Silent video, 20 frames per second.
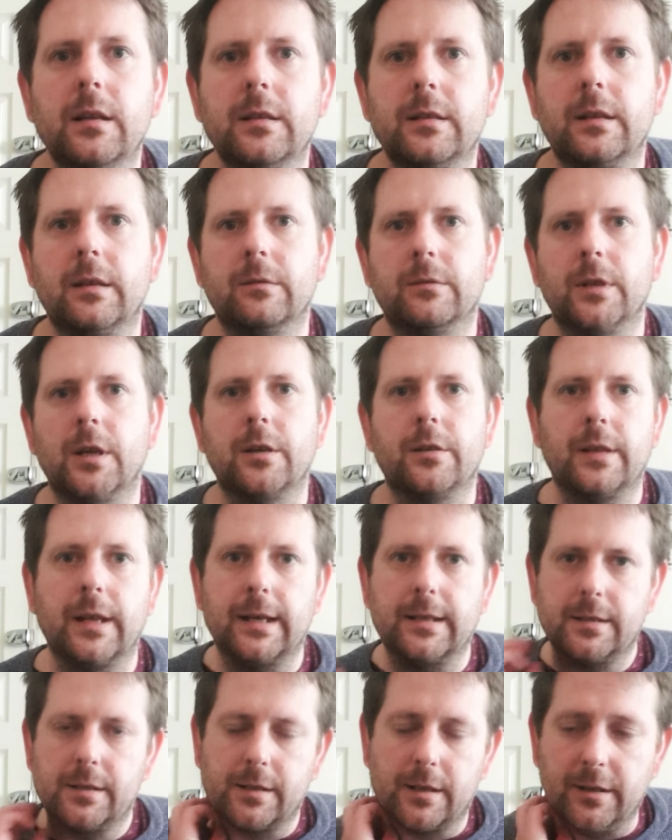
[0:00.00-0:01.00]
They'll know
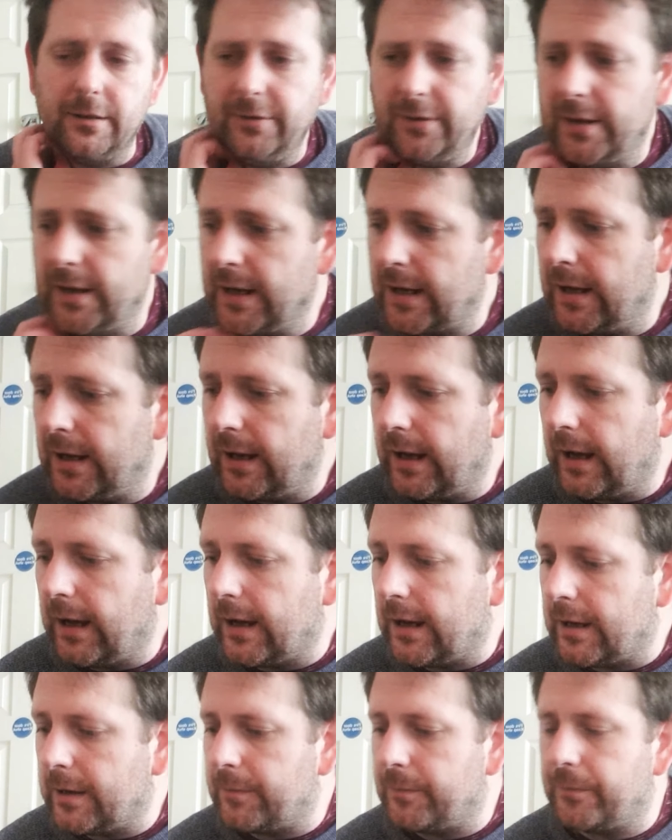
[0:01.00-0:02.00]
that stuff.
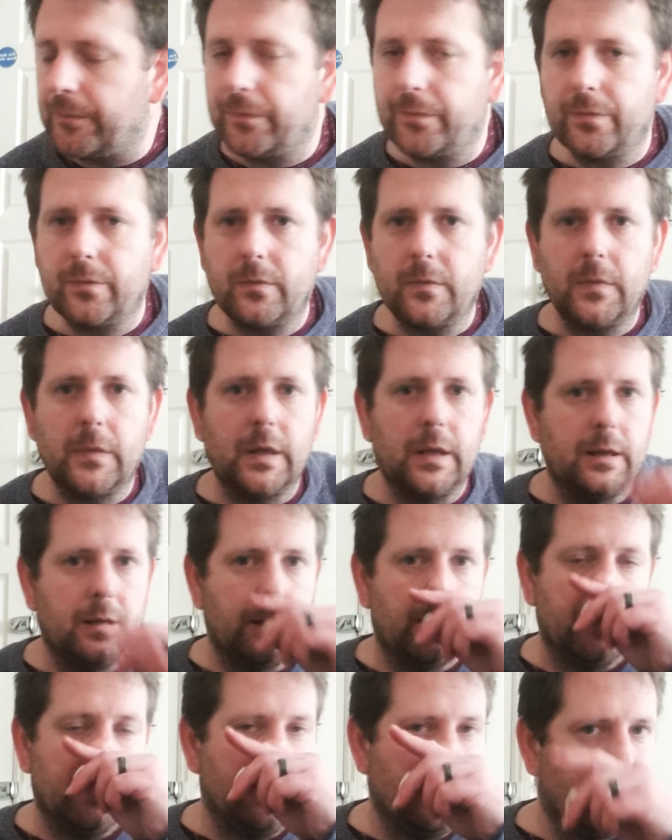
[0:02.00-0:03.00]
The
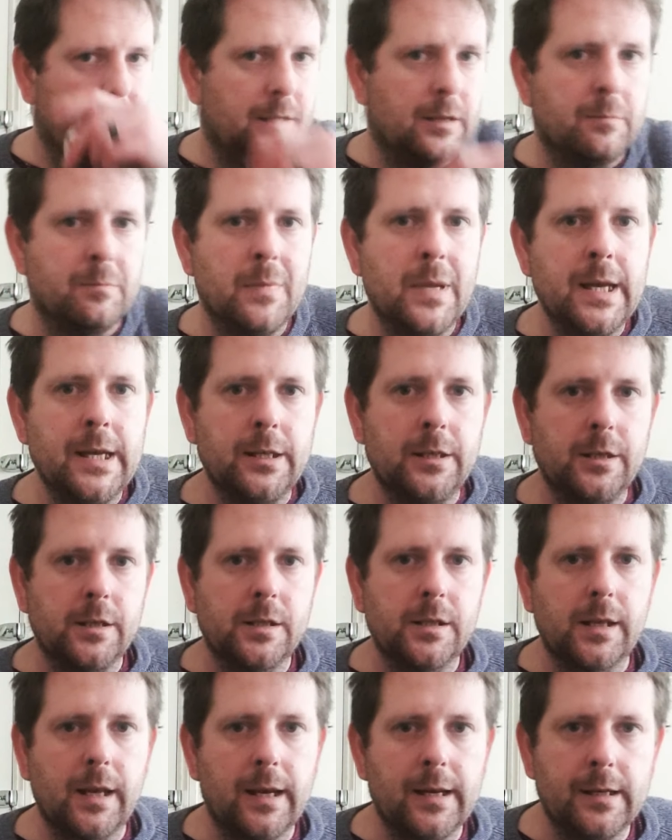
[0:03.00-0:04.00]
major
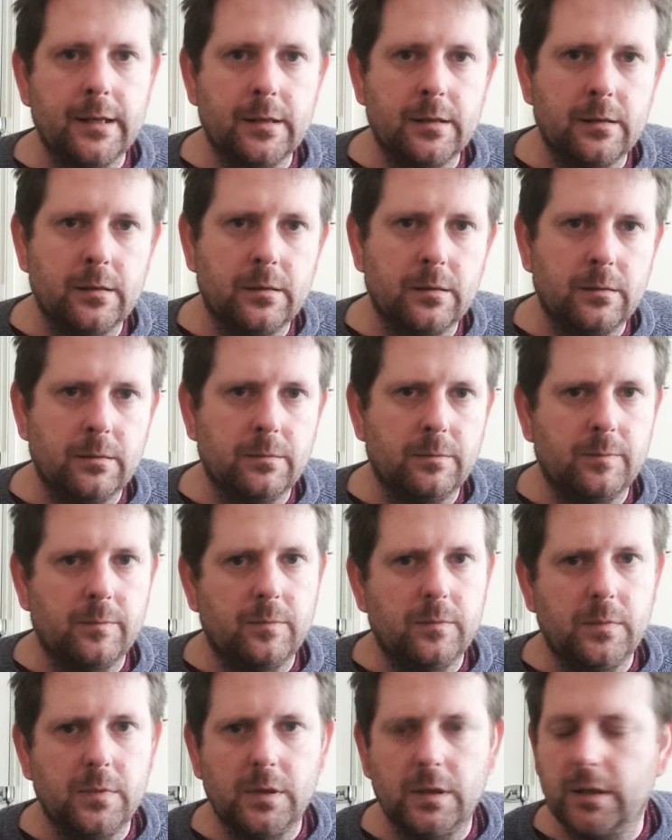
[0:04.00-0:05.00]
scale,
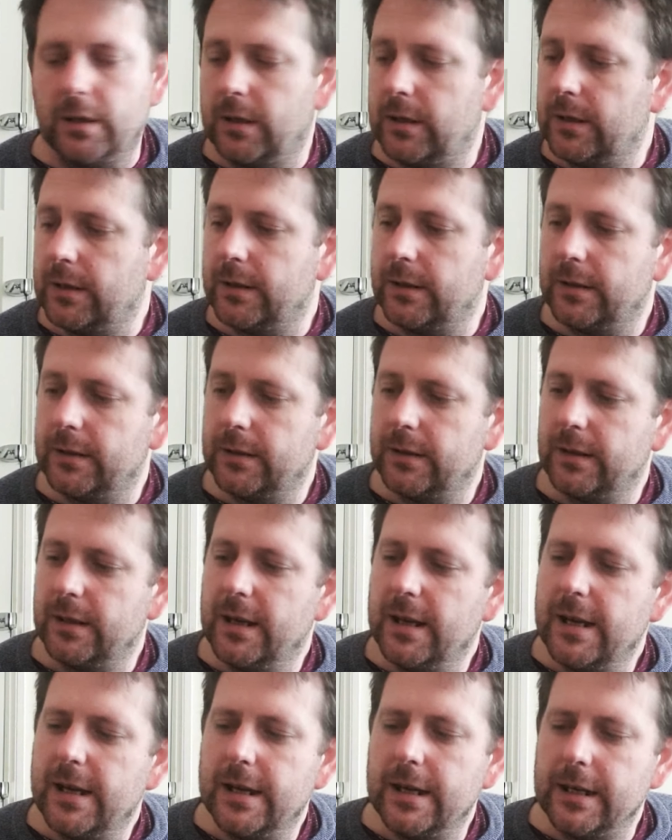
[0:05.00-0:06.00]

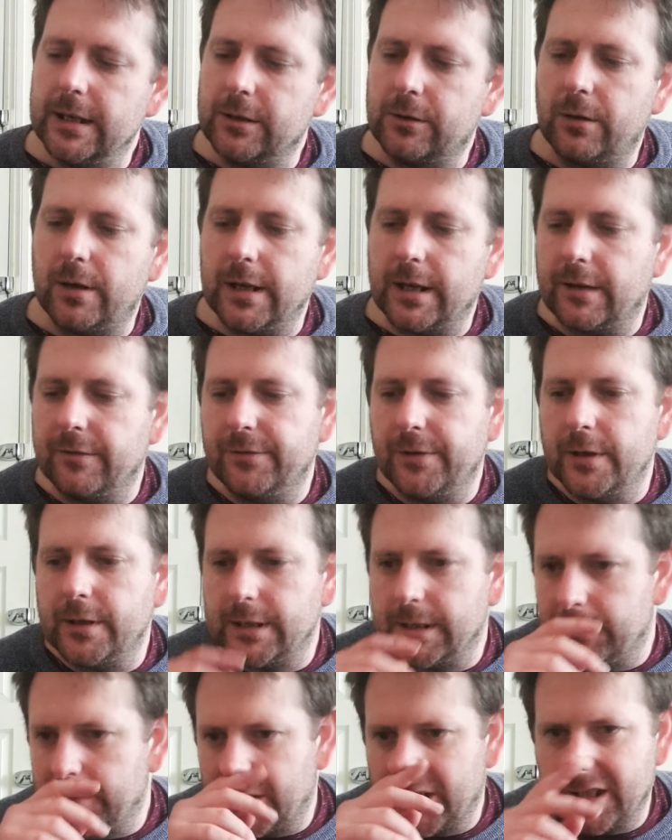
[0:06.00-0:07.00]
it's really
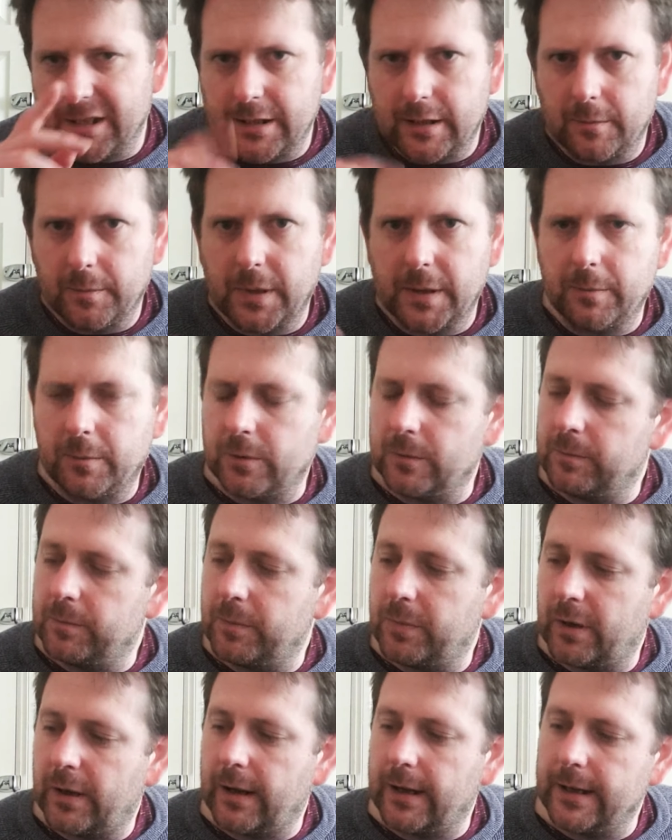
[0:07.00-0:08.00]
confusing because some people
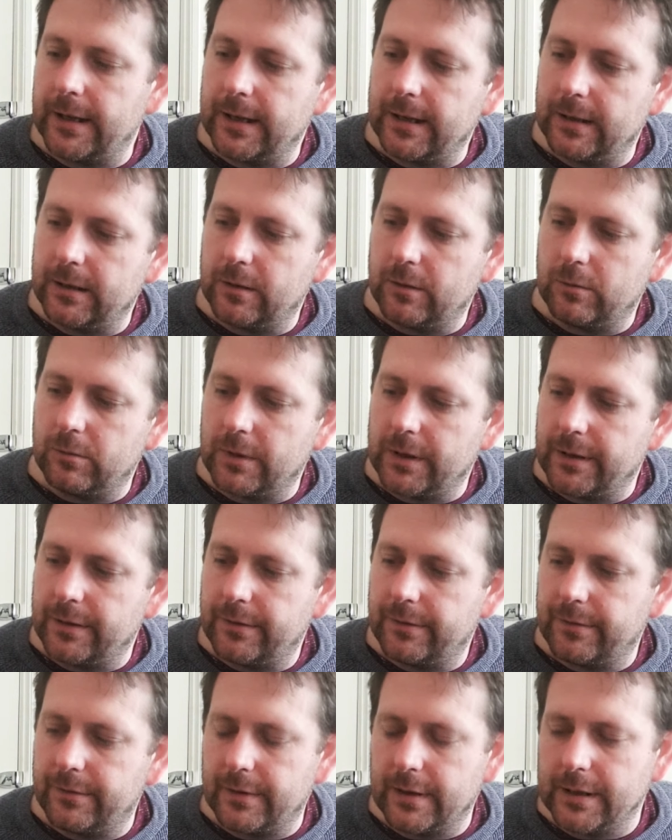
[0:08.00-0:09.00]
play it with
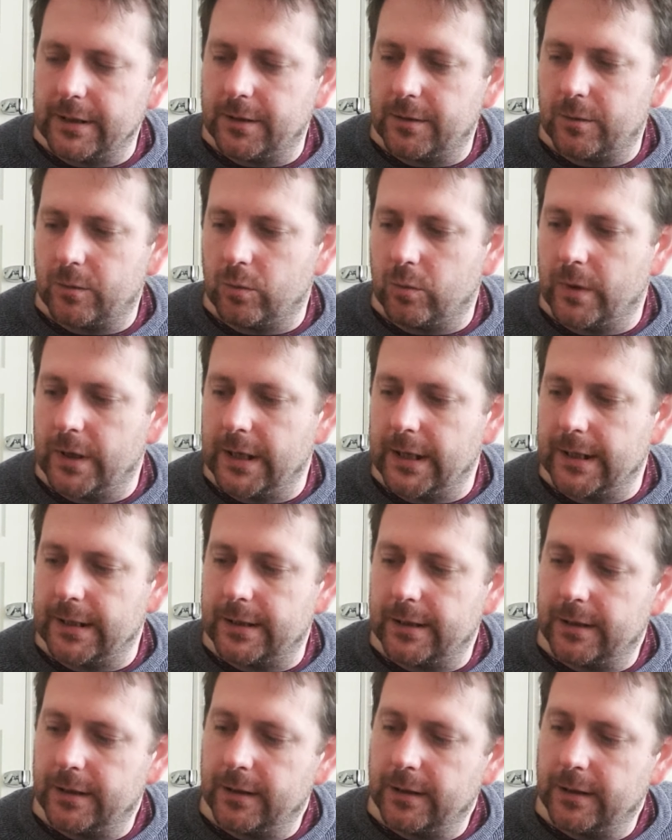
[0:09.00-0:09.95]
this weird,